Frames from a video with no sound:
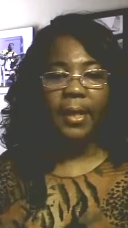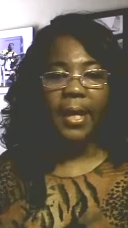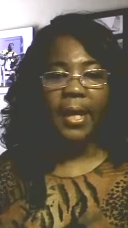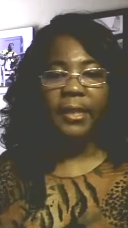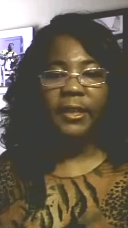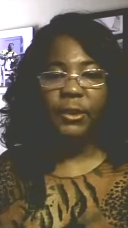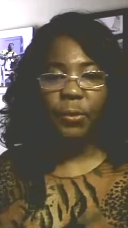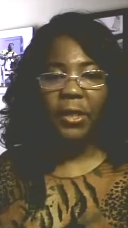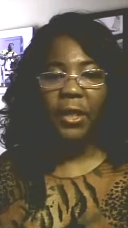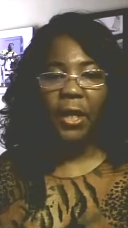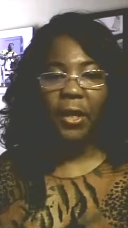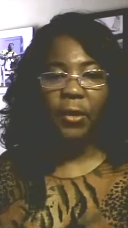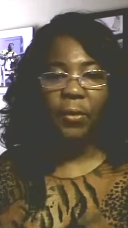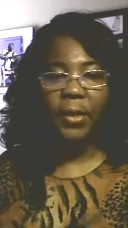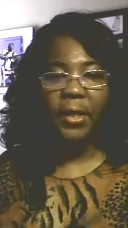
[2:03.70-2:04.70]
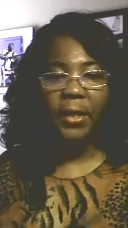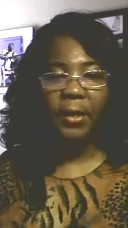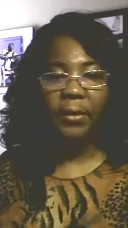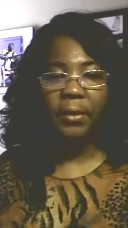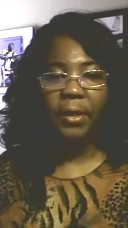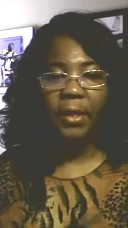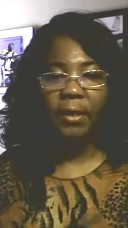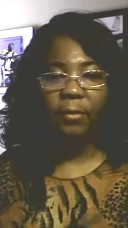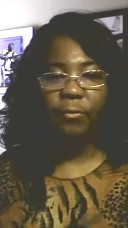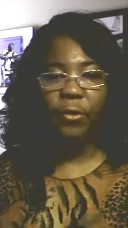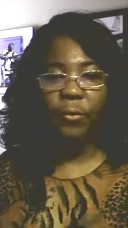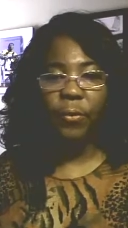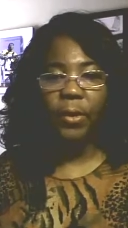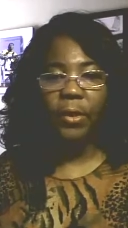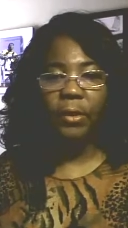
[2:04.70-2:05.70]
as we go here, if
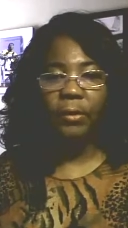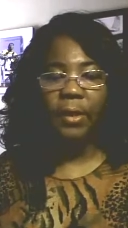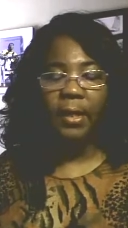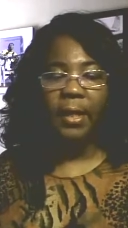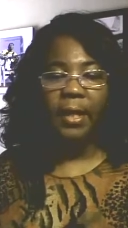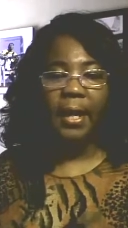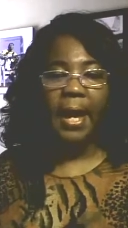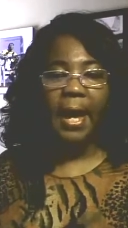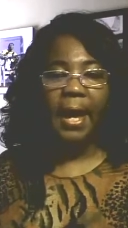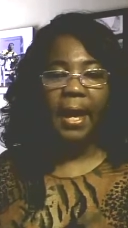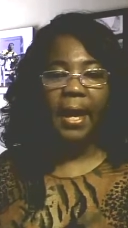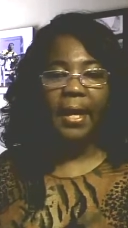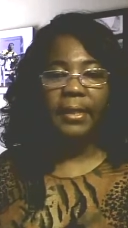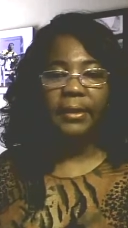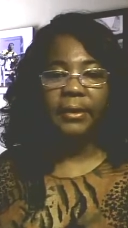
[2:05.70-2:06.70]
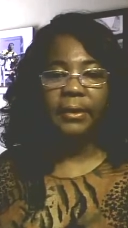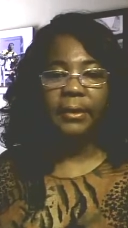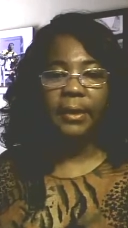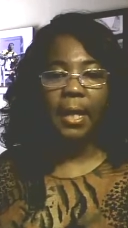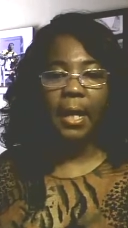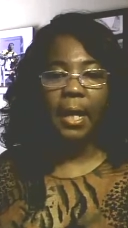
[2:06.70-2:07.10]
you will. And